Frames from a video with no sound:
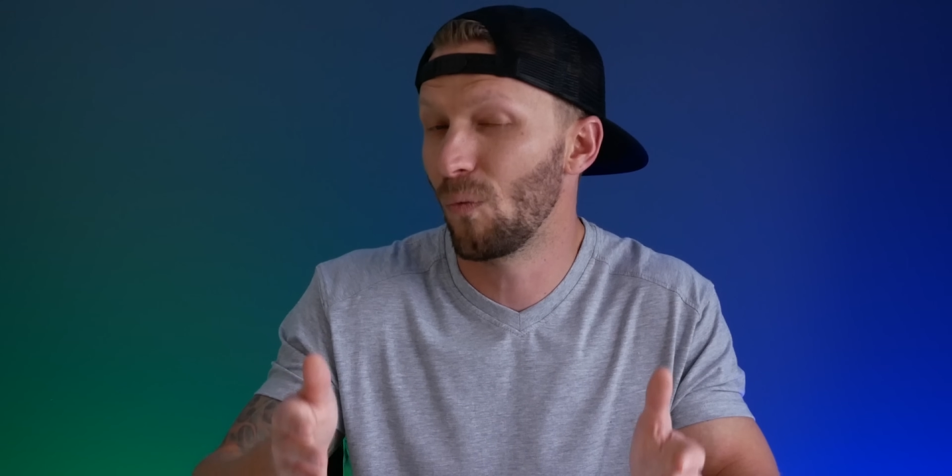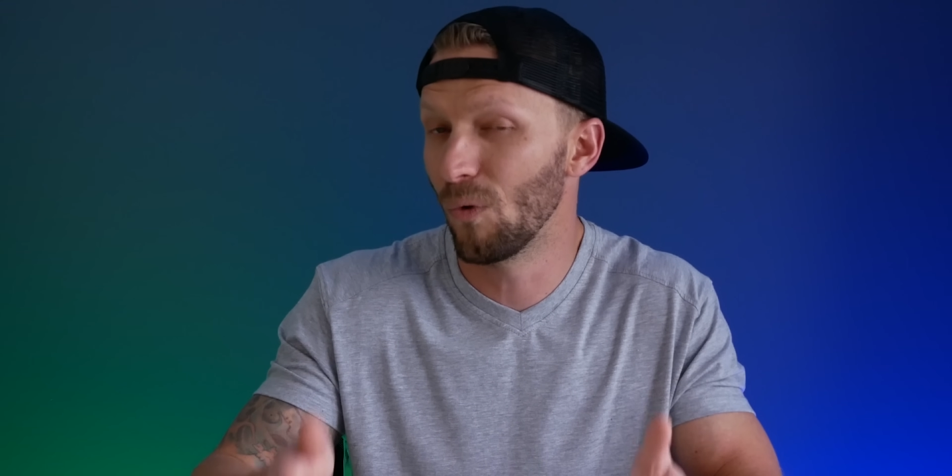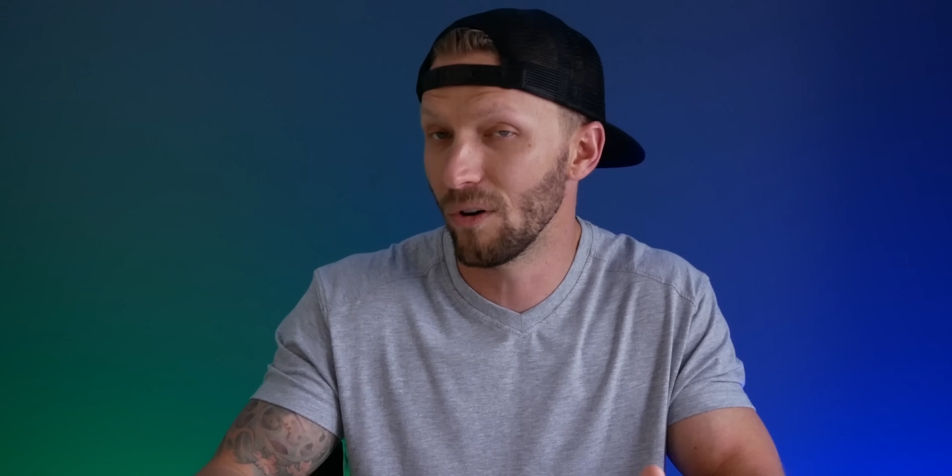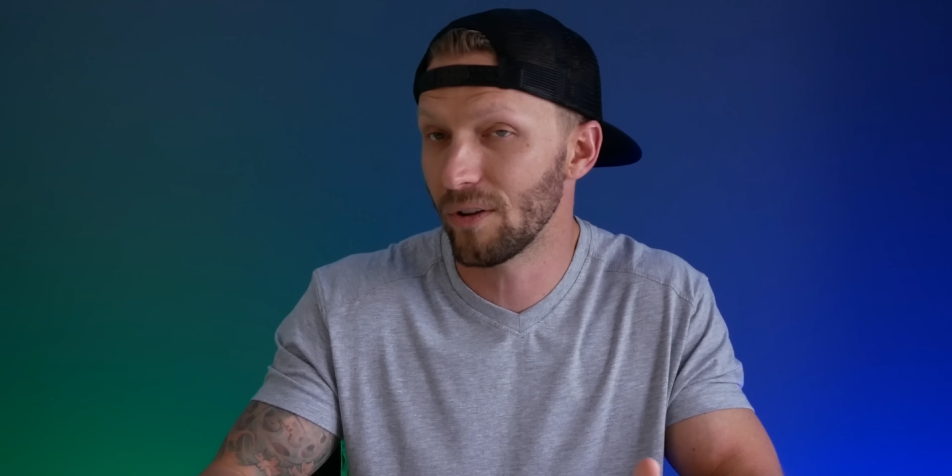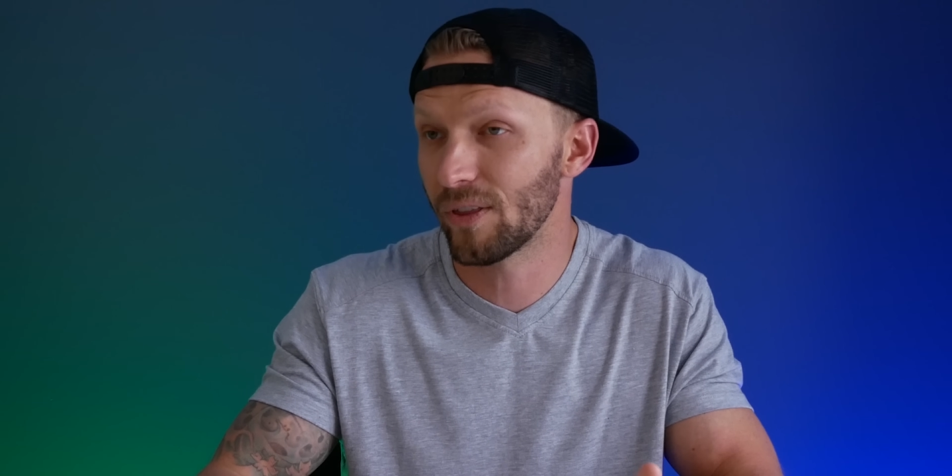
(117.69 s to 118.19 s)

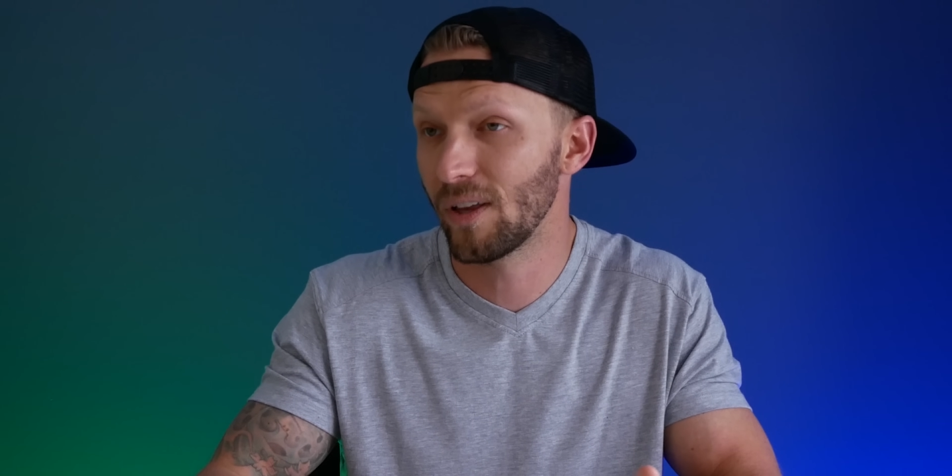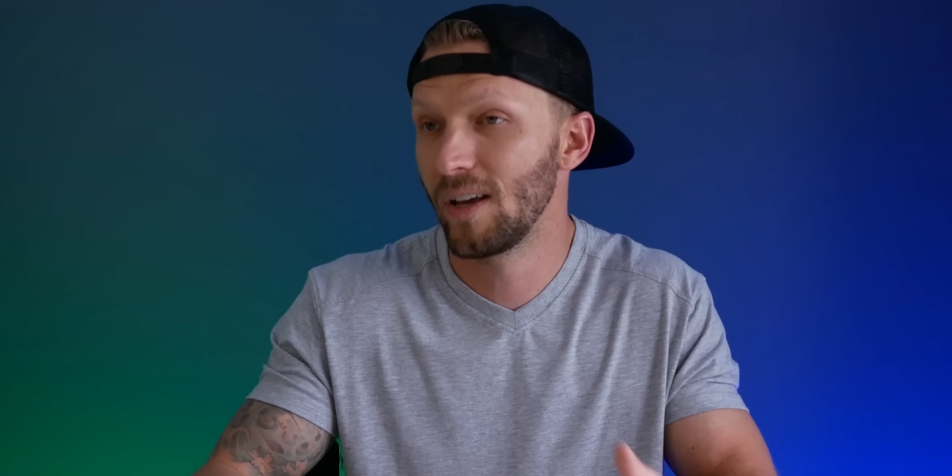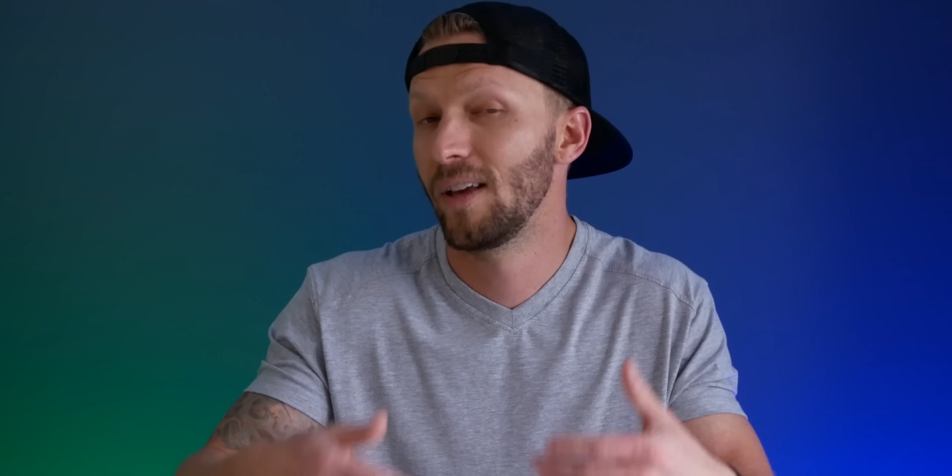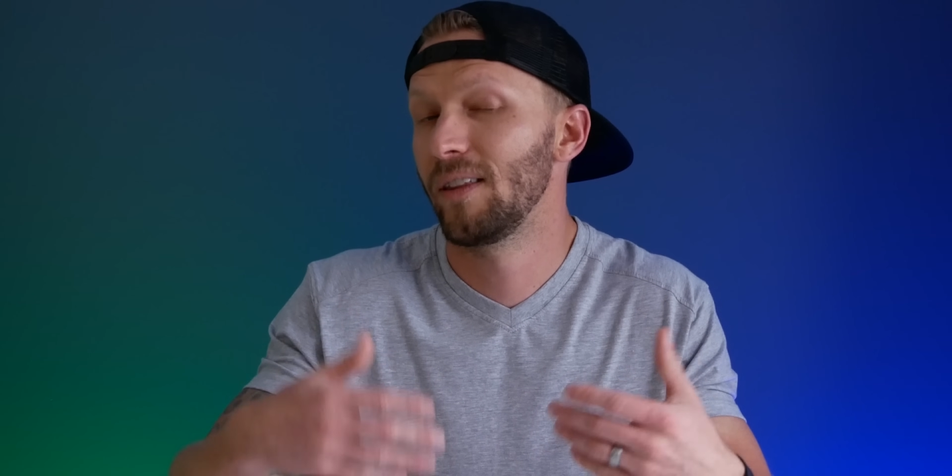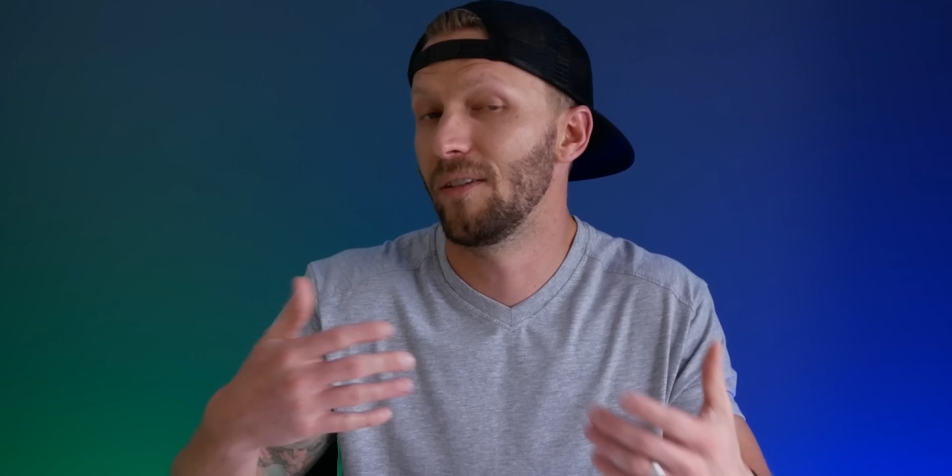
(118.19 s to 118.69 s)
worth
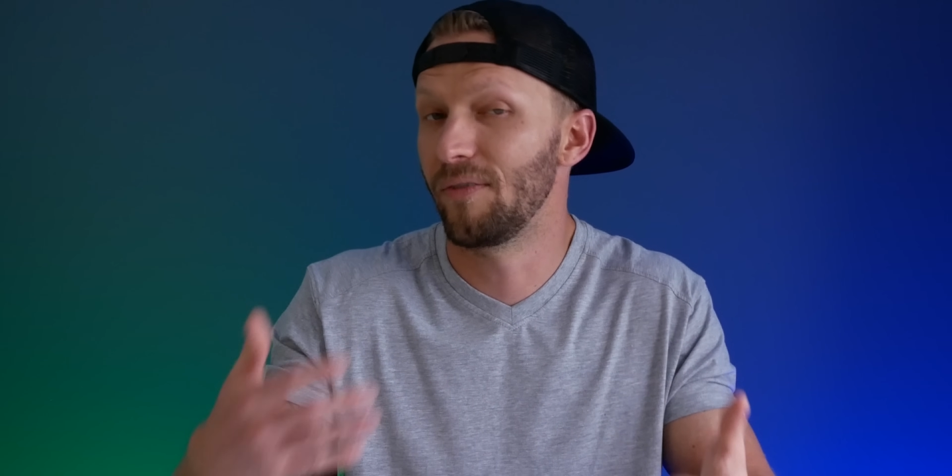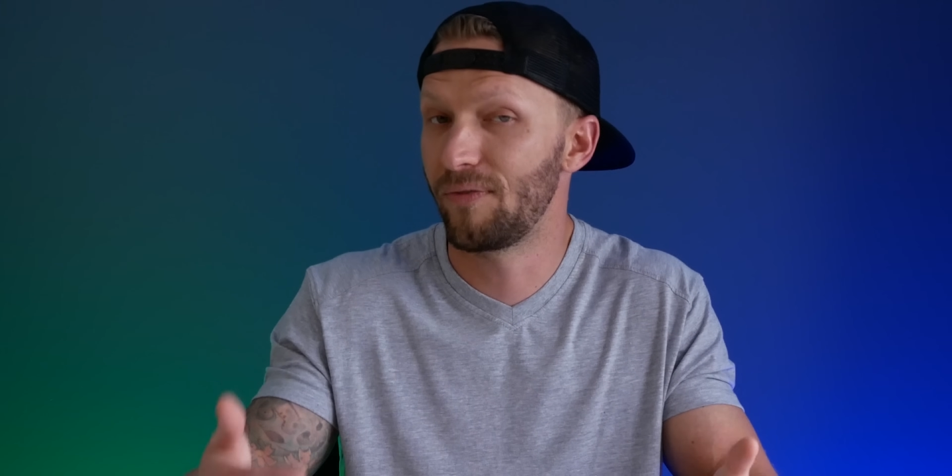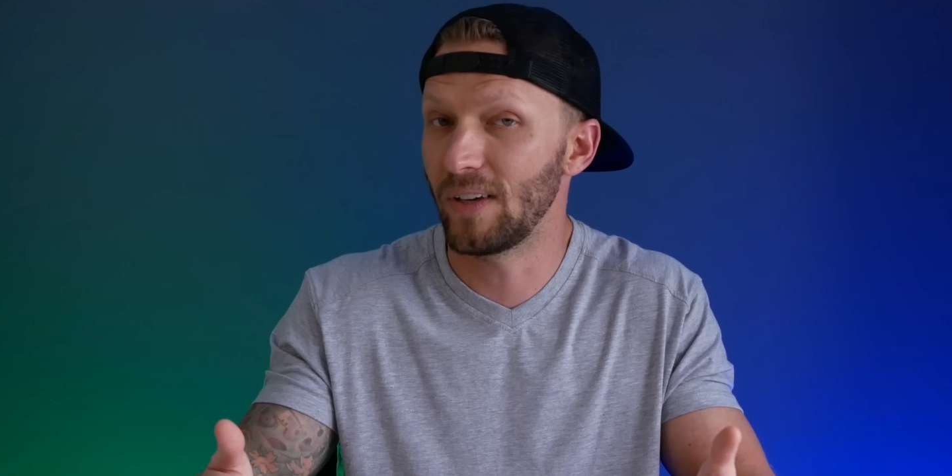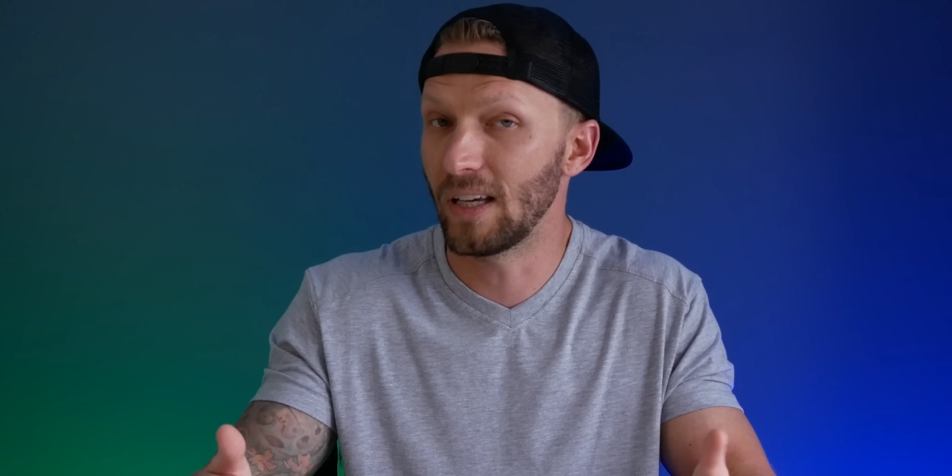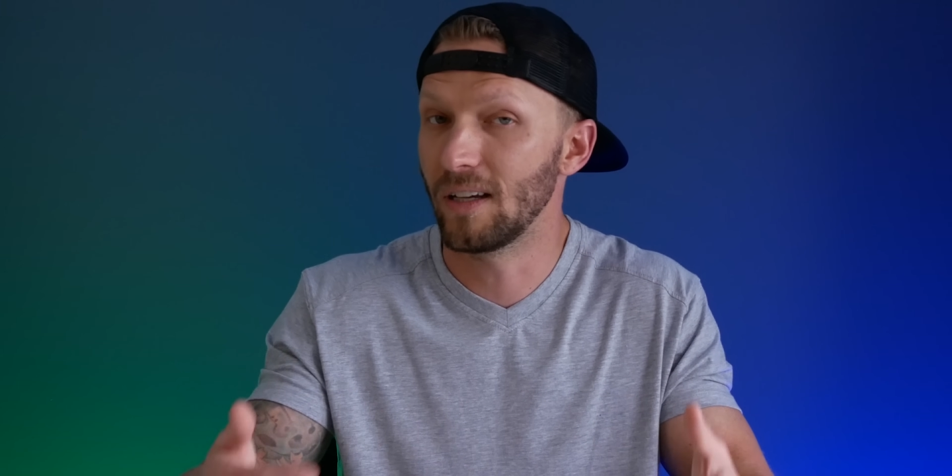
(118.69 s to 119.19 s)
the
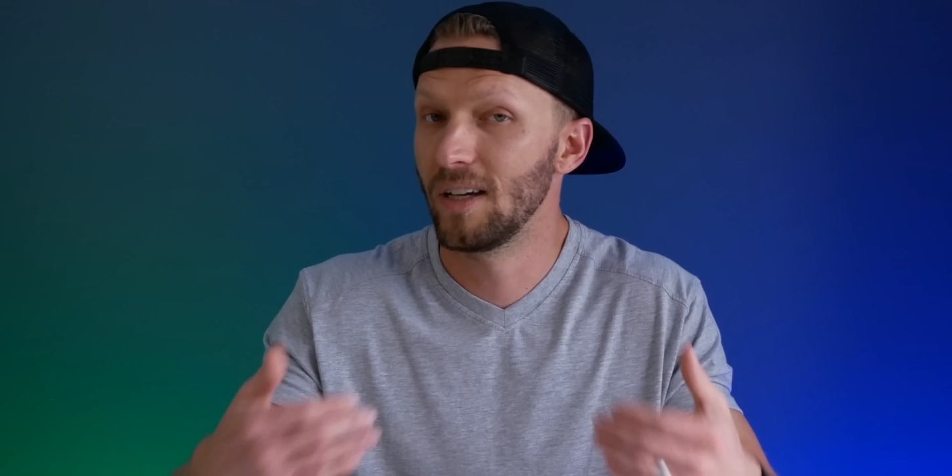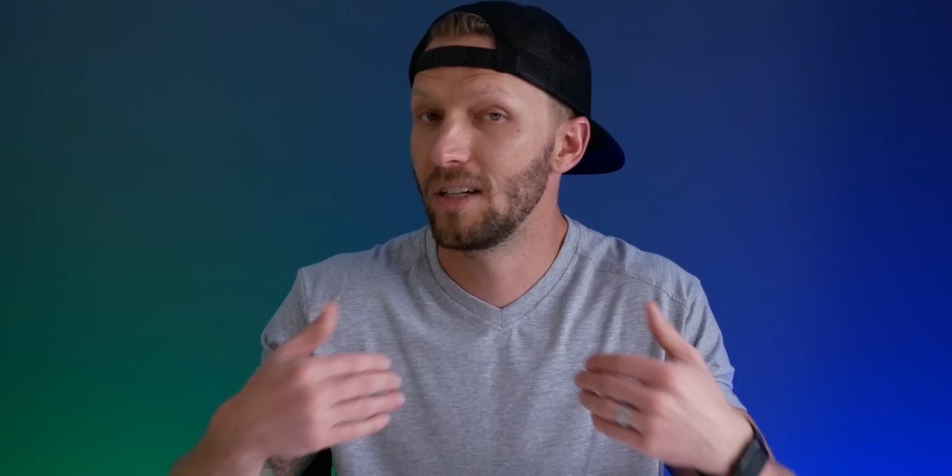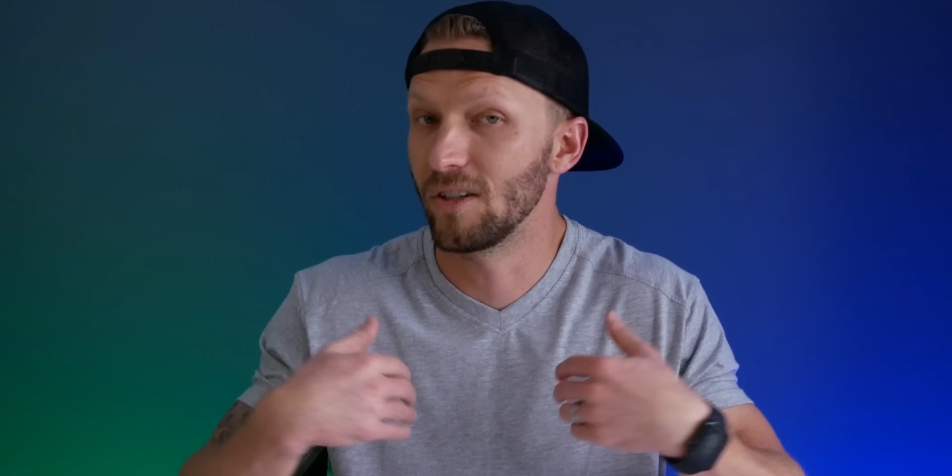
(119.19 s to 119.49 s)
fee.